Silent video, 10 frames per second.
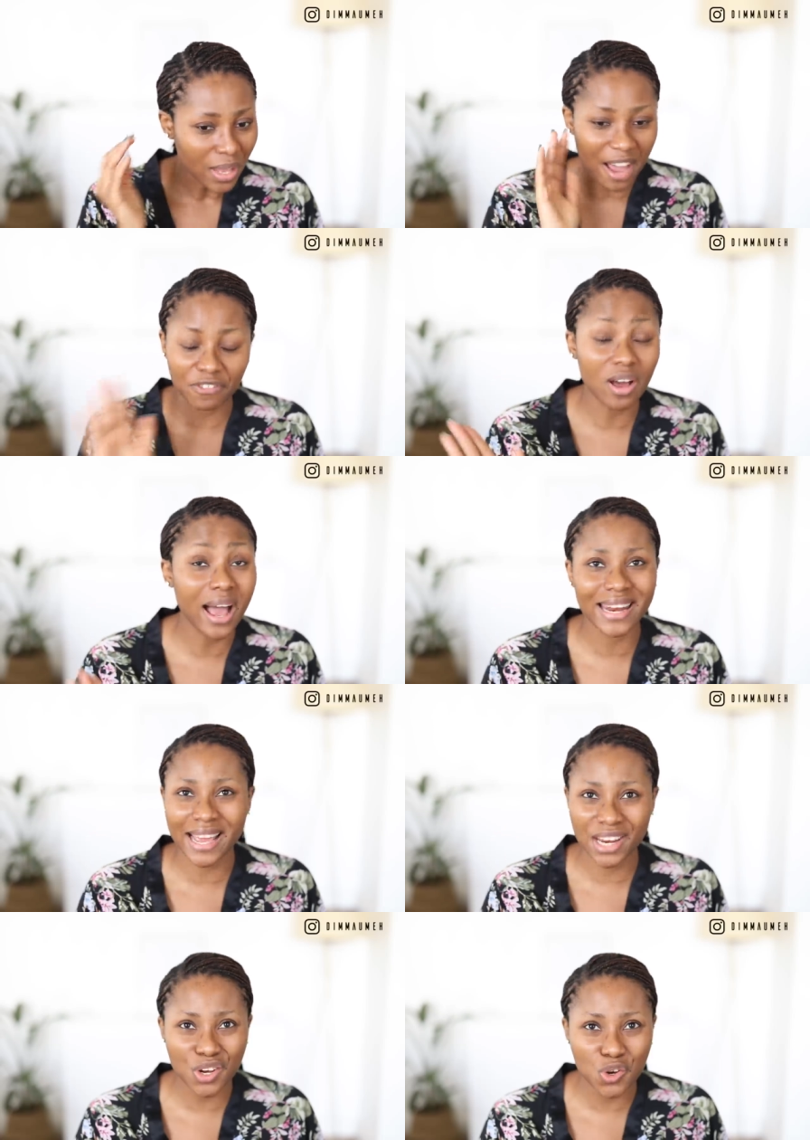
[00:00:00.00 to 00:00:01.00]
I've not had
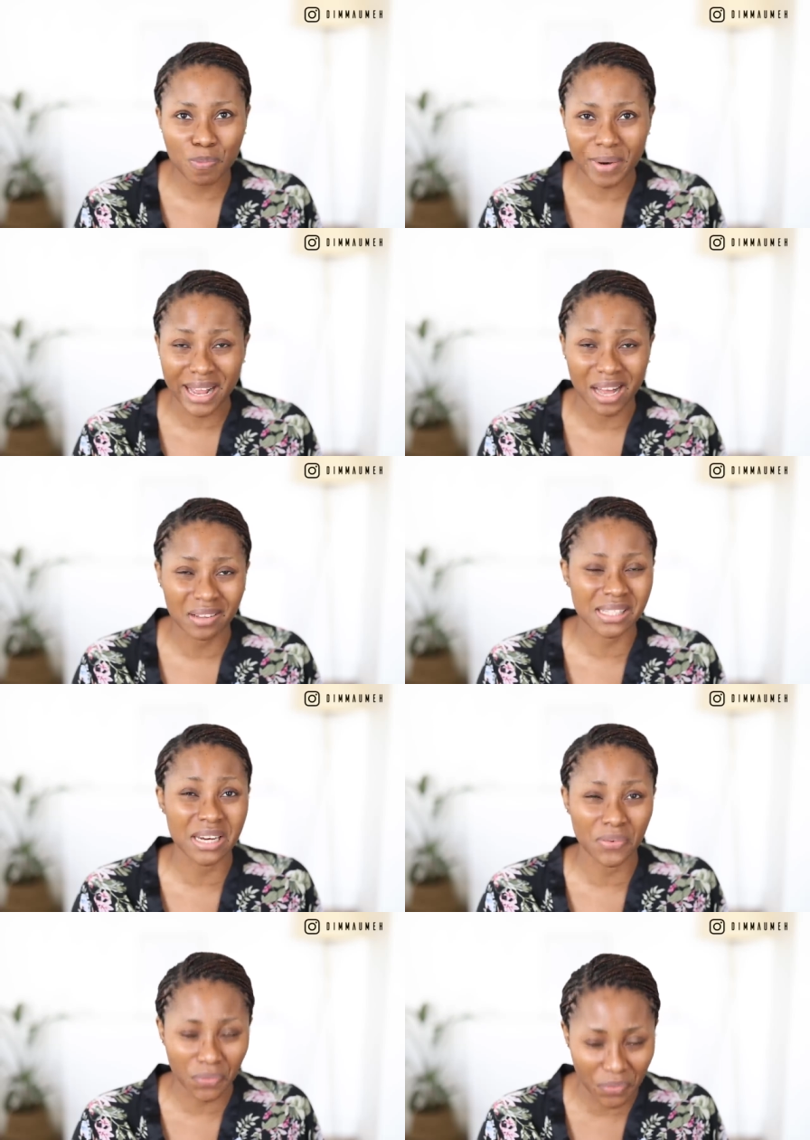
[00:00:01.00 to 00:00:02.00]
any new breakouts
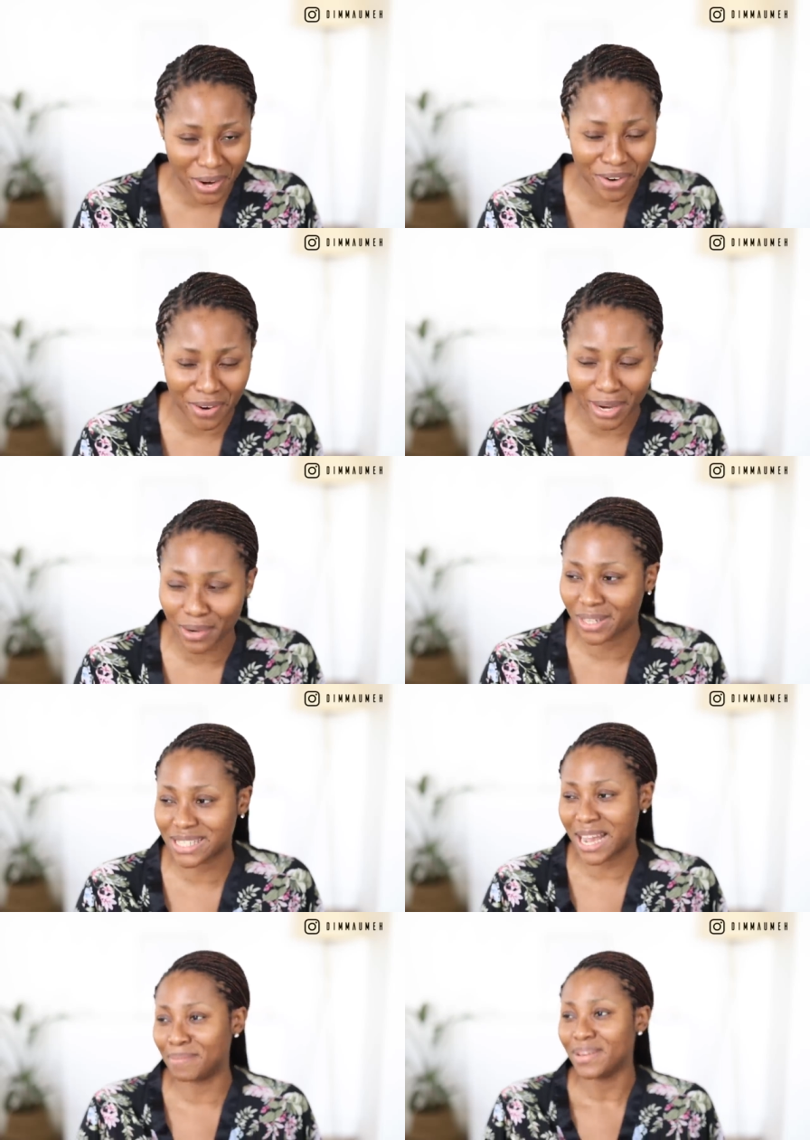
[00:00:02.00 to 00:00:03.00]
in a very, very long
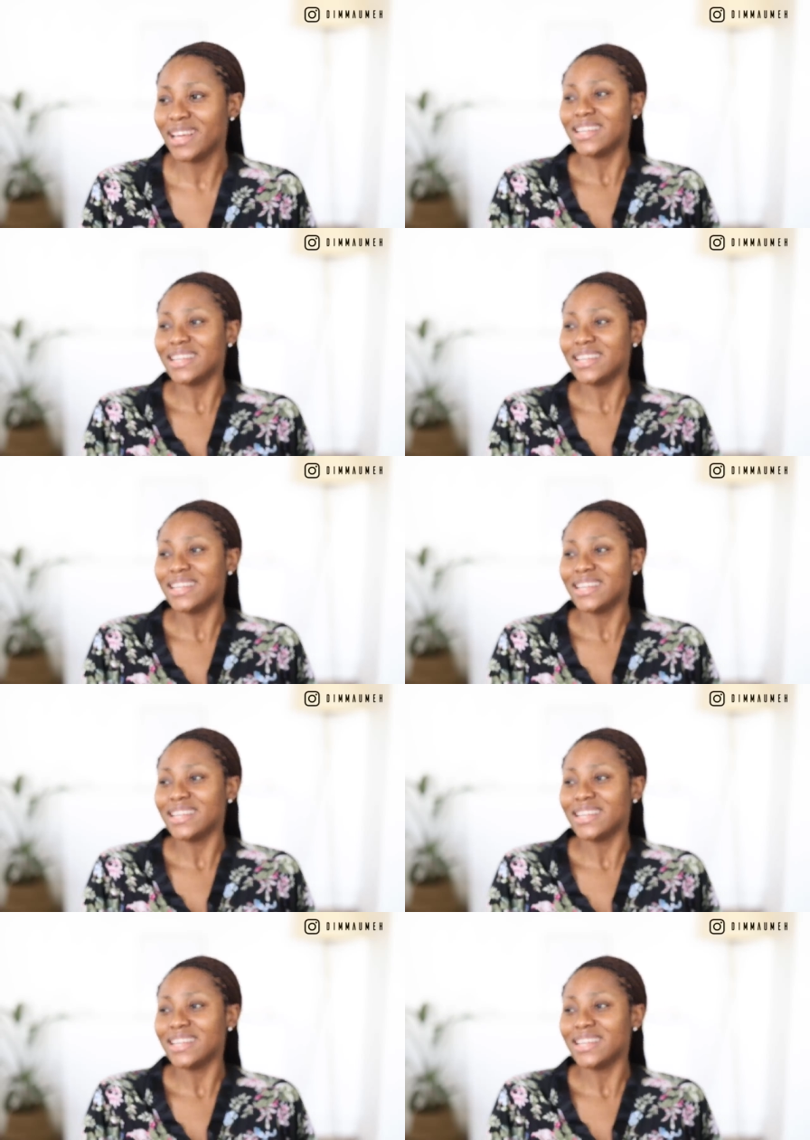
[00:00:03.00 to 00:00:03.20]
time.